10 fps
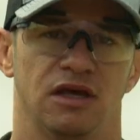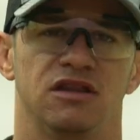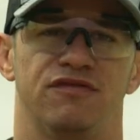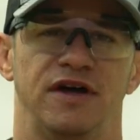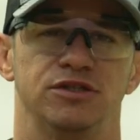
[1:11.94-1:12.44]

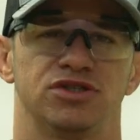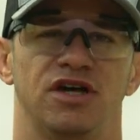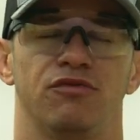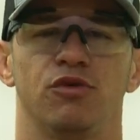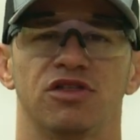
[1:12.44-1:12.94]
defend
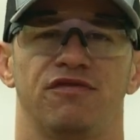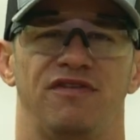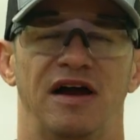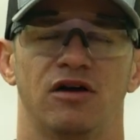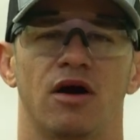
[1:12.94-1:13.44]
yourself with a
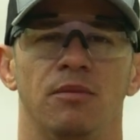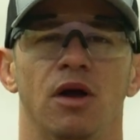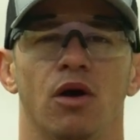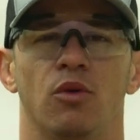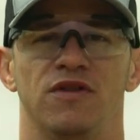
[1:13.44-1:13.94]
firearm
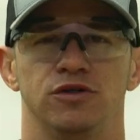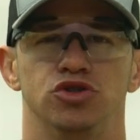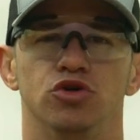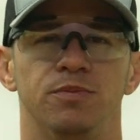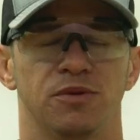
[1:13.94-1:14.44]
when there's
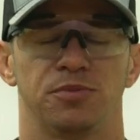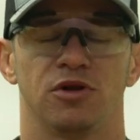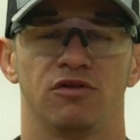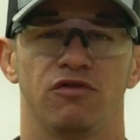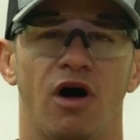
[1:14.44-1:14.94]
two
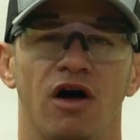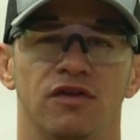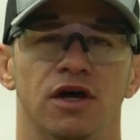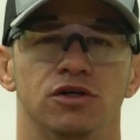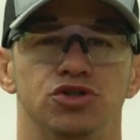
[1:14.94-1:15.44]
people
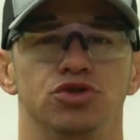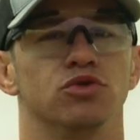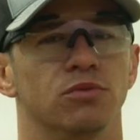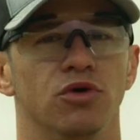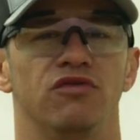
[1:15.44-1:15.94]
involved,
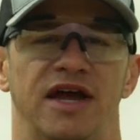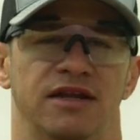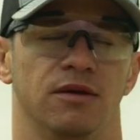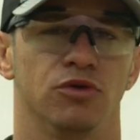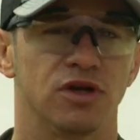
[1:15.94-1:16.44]
shoot, move,
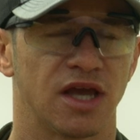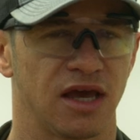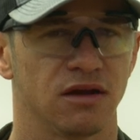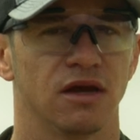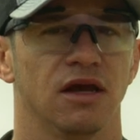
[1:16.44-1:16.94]
and
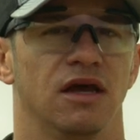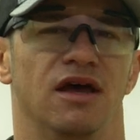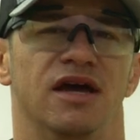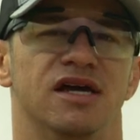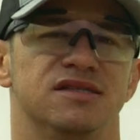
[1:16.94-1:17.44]
communicate,
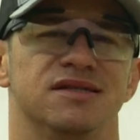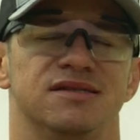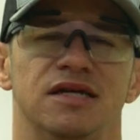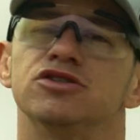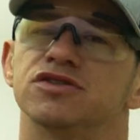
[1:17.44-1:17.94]
is an
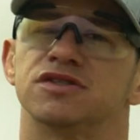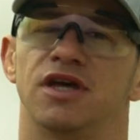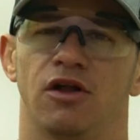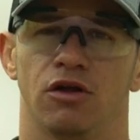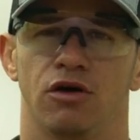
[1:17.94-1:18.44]
essential
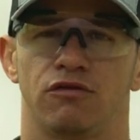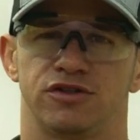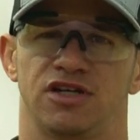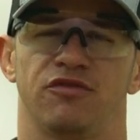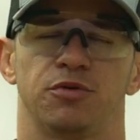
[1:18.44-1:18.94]
skill
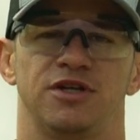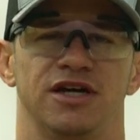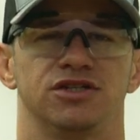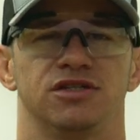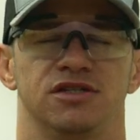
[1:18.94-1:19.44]
for
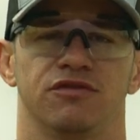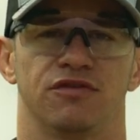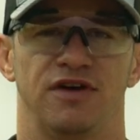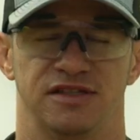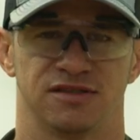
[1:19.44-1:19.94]
self-protection and
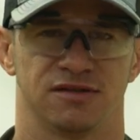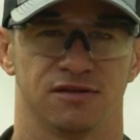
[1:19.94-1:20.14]
self-defense.